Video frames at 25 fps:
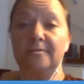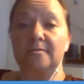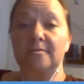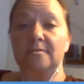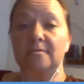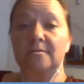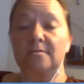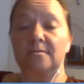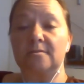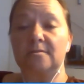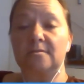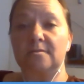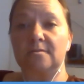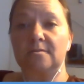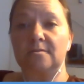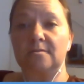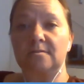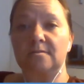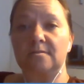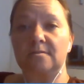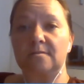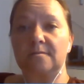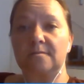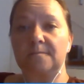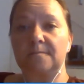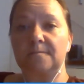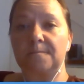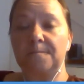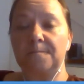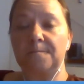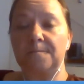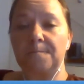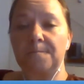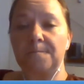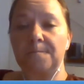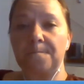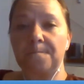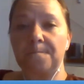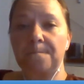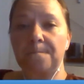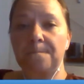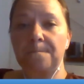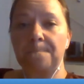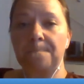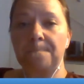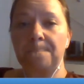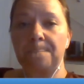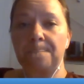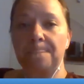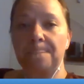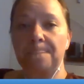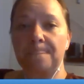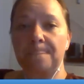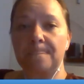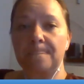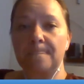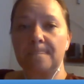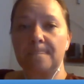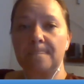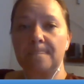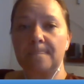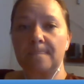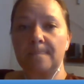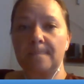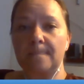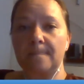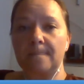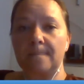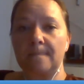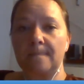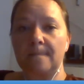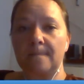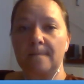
[no speech]